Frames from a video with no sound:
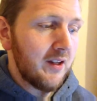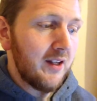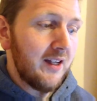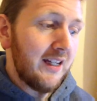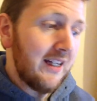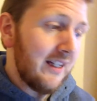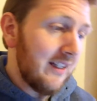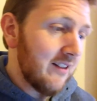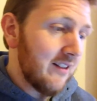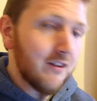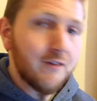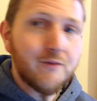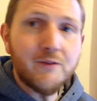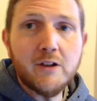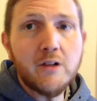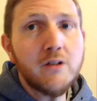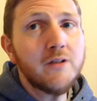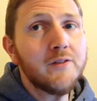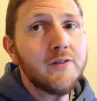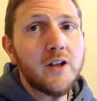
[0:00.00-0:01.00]
in the
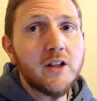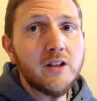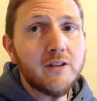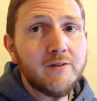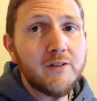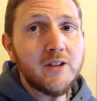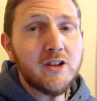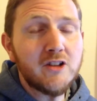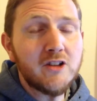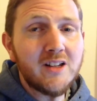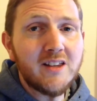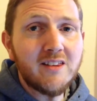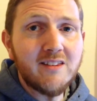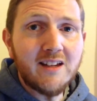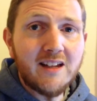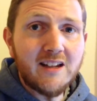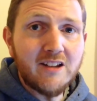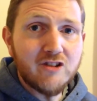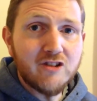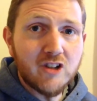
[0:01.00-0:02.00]
field of artificial
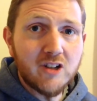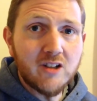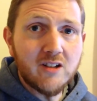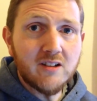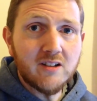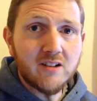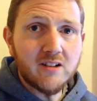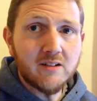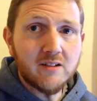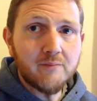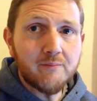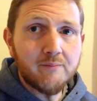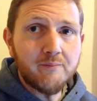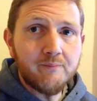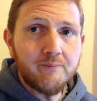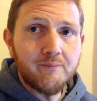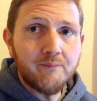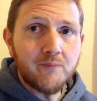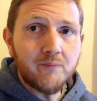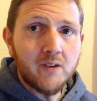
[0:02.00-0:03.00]
intelligence.
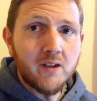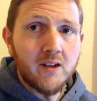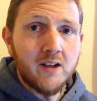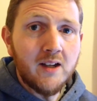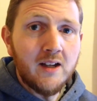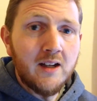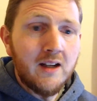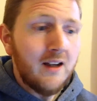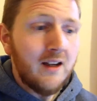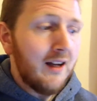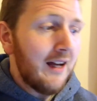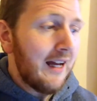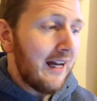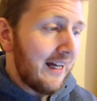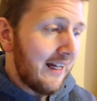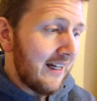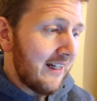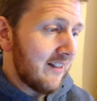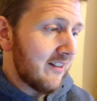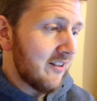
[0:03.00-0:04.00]

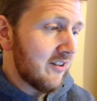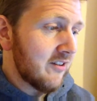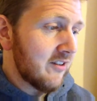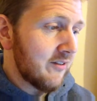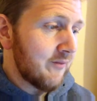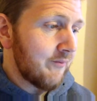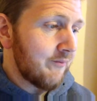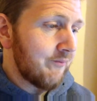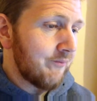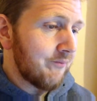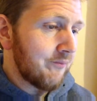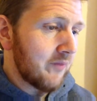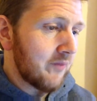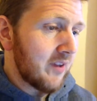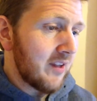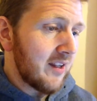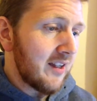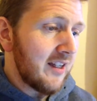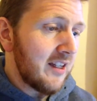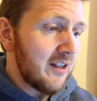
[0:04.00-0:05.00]
And
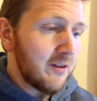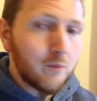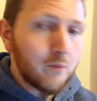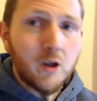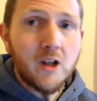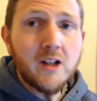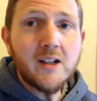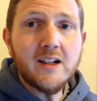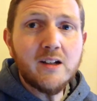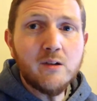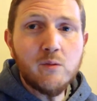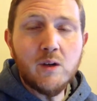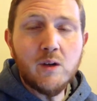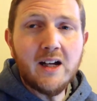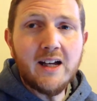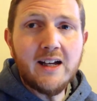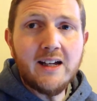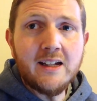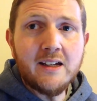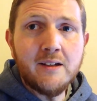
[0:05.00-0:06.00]
he's working
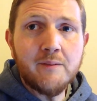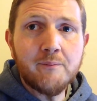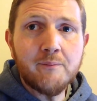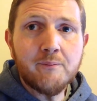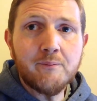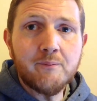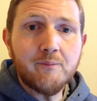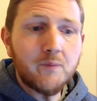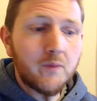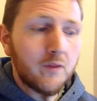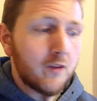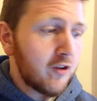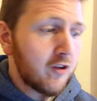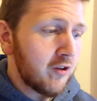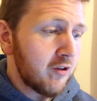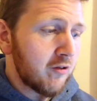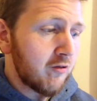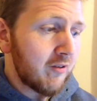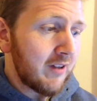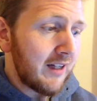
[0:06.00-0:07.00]
away
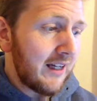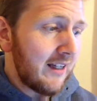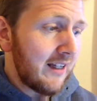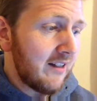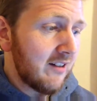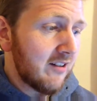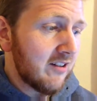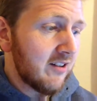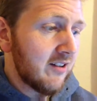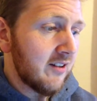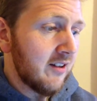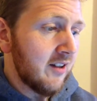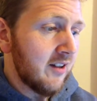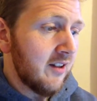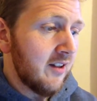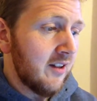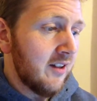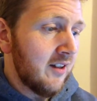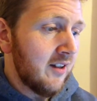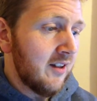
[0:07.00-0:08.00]
to create
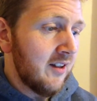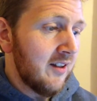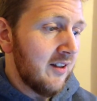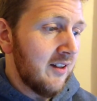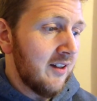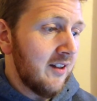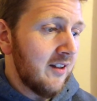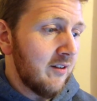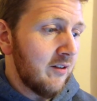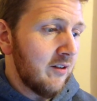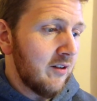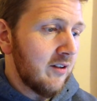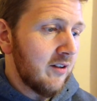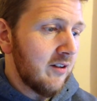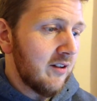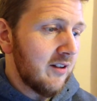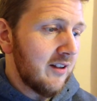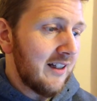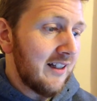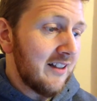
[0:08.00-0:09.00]

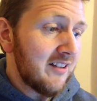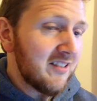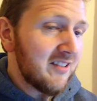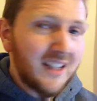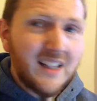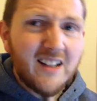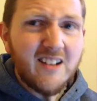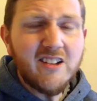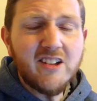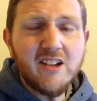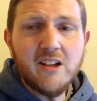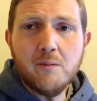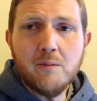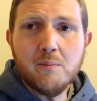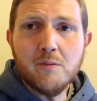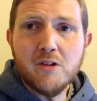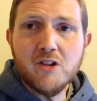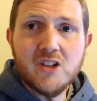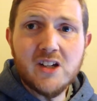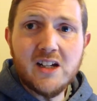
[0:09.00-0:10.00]
a sentient
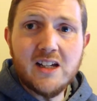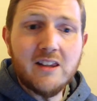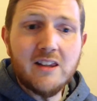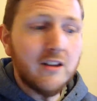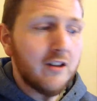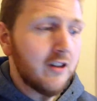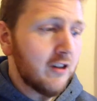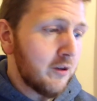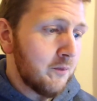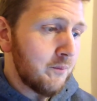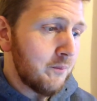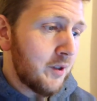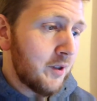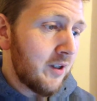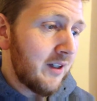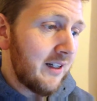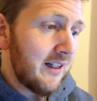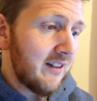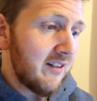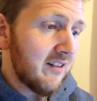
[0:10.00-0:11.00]
machine that
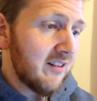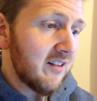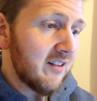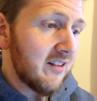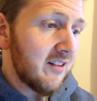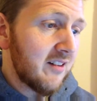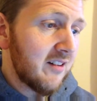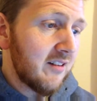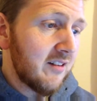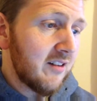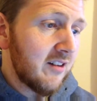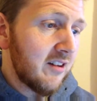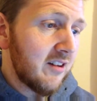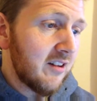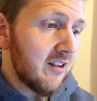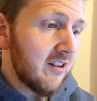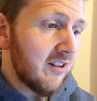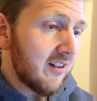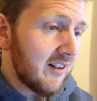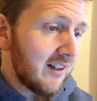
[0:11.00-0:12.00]
combines
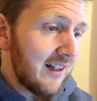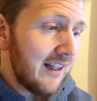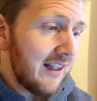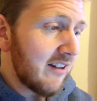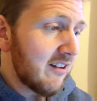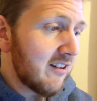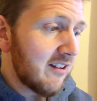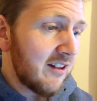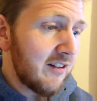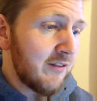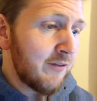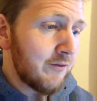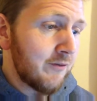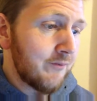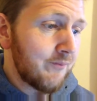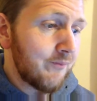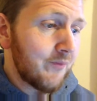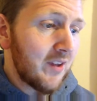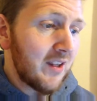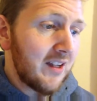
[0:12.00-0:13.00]
the collective
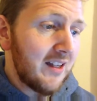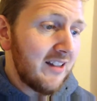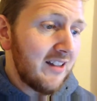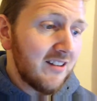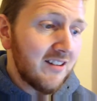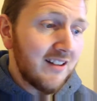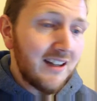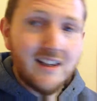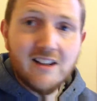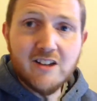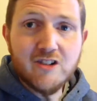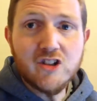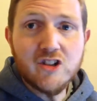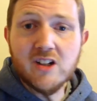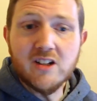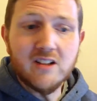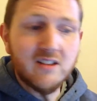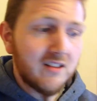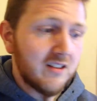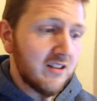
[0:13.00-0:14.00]

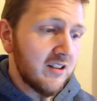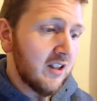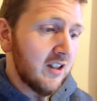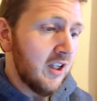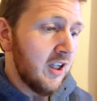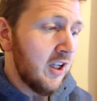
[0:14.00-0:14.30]
intelligence